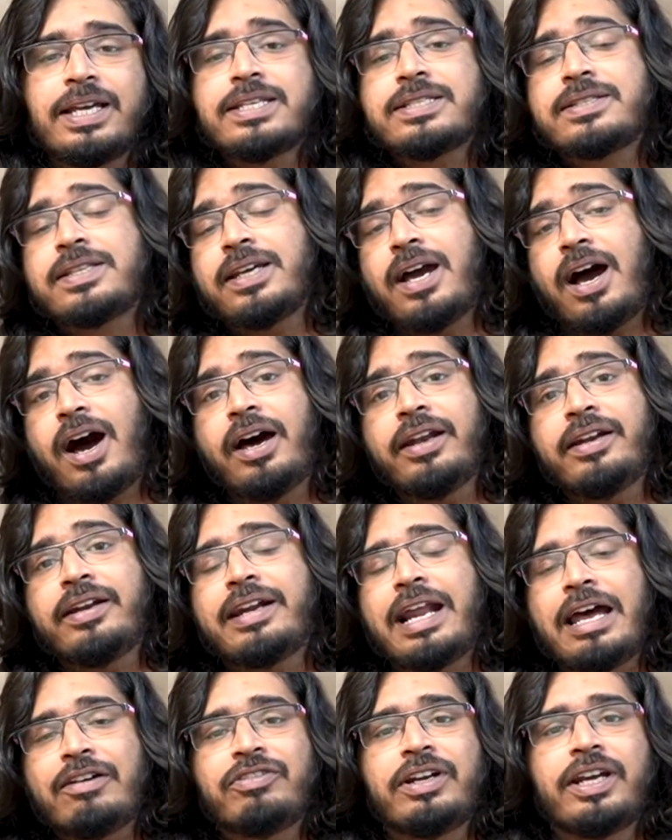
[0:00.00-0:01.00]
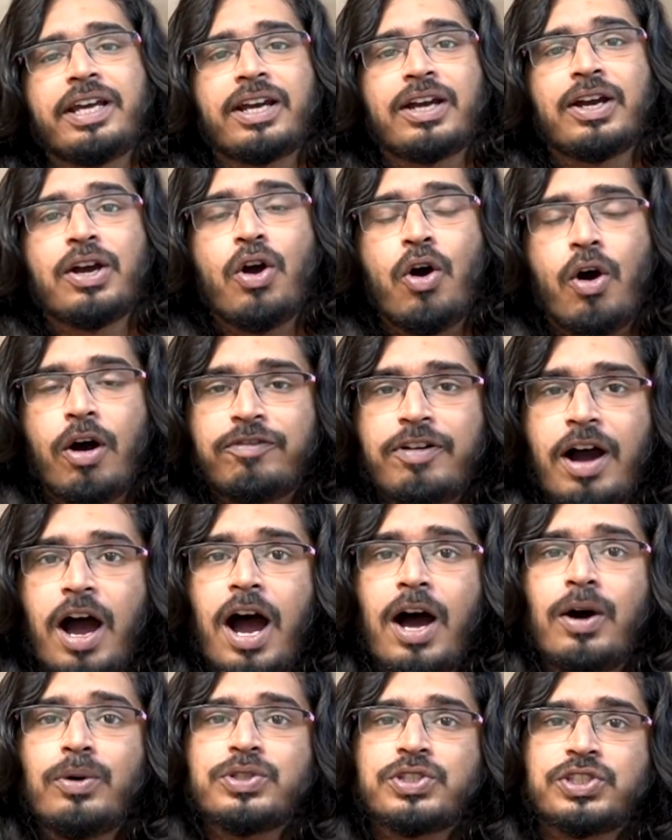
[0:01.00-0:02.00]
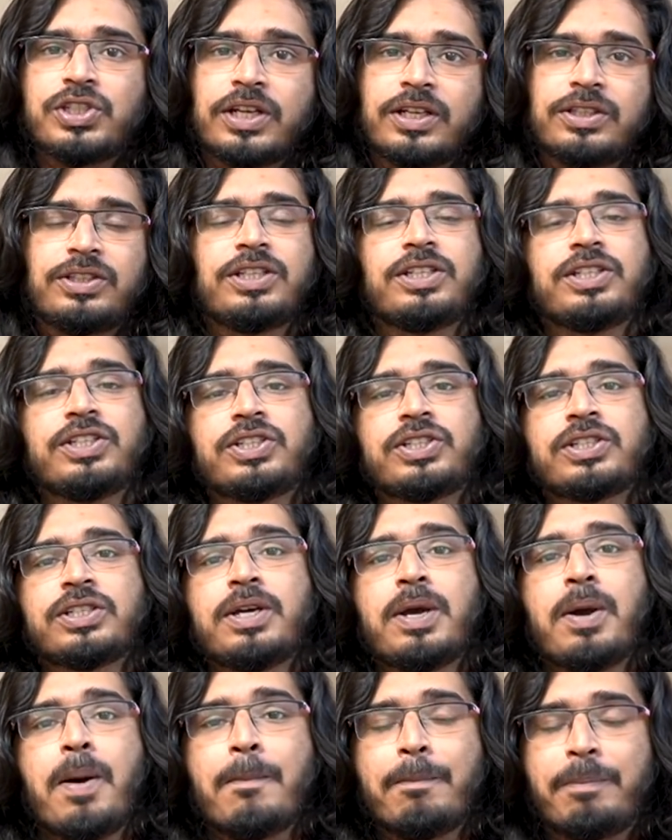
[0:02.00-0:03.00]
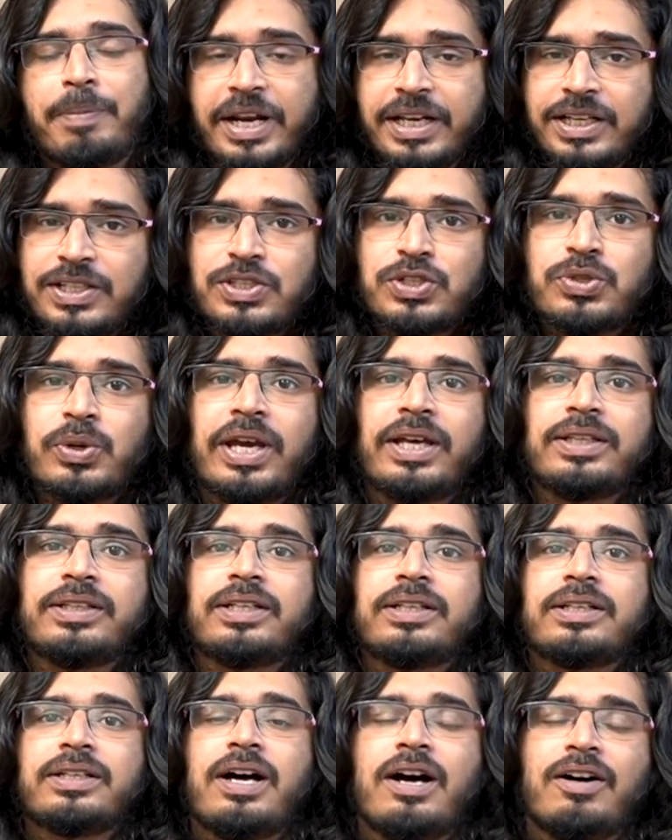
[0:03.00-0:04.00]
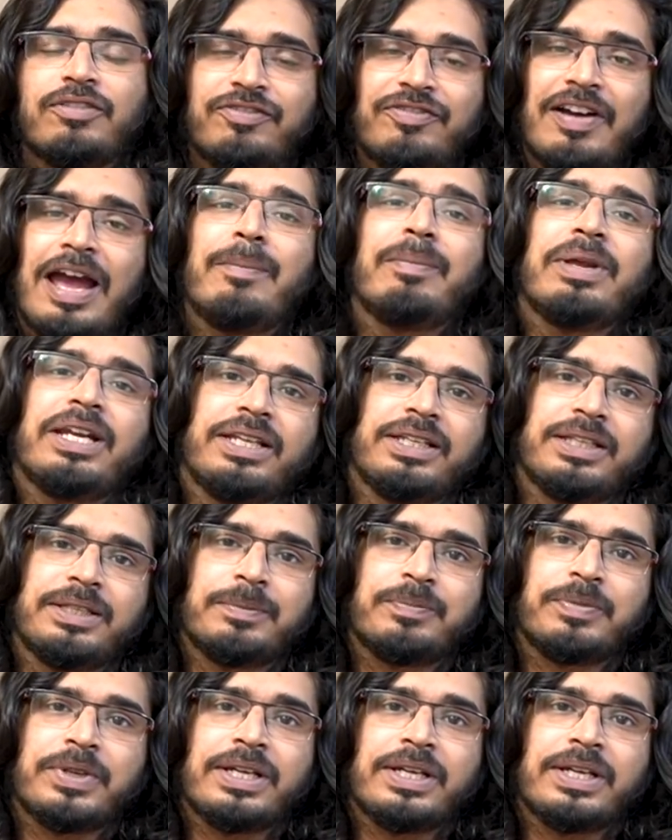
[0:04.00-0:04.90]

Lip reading: is the unraveling of how Jagadish brings together a family